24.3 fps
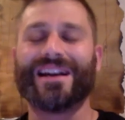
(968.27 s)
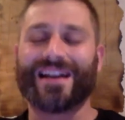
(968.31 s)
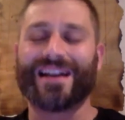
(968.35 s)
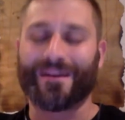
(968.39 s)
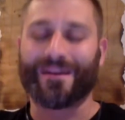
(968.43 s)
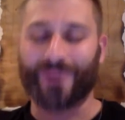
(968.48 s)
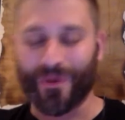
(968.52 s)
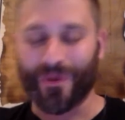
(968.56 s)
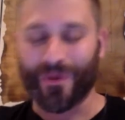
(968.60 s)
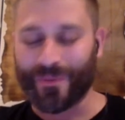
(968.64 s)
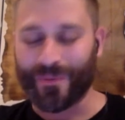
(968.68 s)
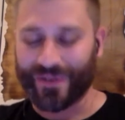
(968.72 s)

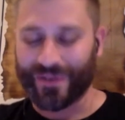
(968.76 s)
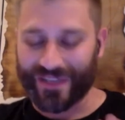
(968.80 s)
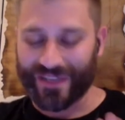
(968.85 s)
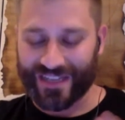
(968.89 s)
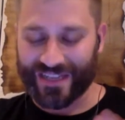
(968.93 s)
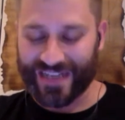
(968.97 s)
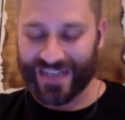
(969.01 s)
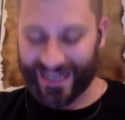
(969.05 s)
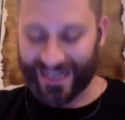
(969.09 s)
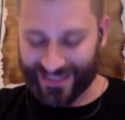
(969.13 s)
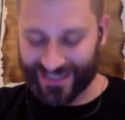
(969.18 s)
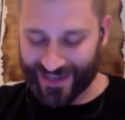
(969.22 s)
I'm hoping in the
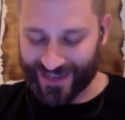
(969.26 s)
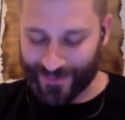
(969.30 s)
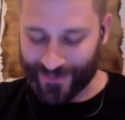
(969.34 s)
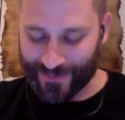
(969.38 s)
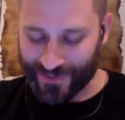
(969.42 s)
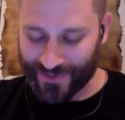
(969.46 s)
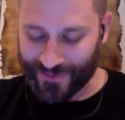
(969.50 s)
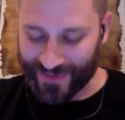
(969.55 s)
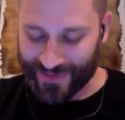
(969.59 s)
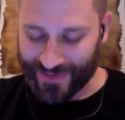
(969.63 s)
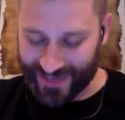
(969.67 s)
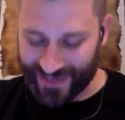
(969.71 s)
awesome. next
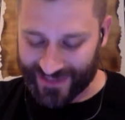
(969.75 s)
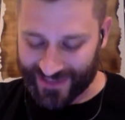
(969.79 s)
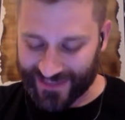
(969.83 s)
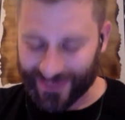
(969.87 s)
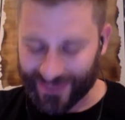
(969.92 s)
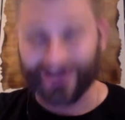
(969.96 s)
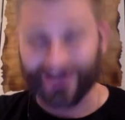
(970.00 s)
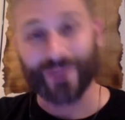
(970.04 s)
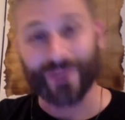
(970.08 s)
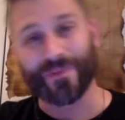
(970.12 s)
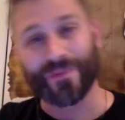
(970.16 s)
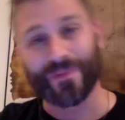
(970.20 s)
couple weeks. I
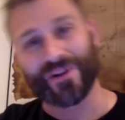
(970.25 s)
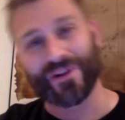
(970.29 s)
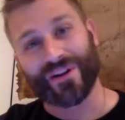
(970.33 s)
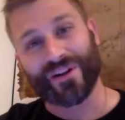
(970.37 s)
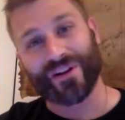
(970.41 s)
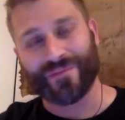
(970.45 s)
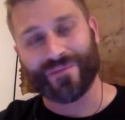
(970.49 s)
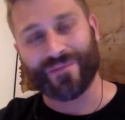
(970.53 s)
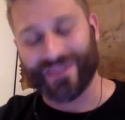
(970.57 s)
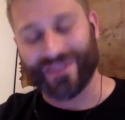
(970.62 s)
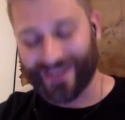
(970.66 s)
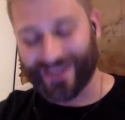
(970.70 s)
was hoping to
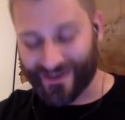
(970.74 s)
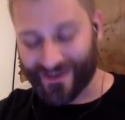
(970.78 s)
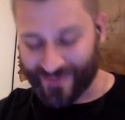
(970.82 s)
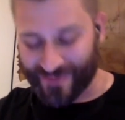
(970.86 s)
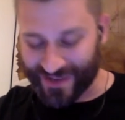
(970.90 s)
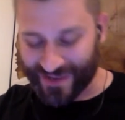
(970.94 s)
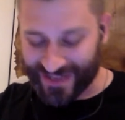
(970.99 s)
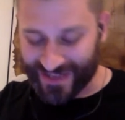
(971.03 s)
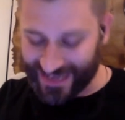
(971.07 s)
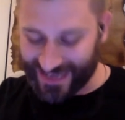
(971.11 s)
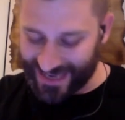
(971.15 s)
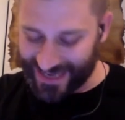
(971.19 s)
already be there,
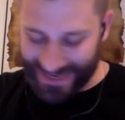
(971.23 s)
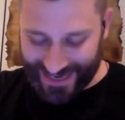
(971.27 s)
but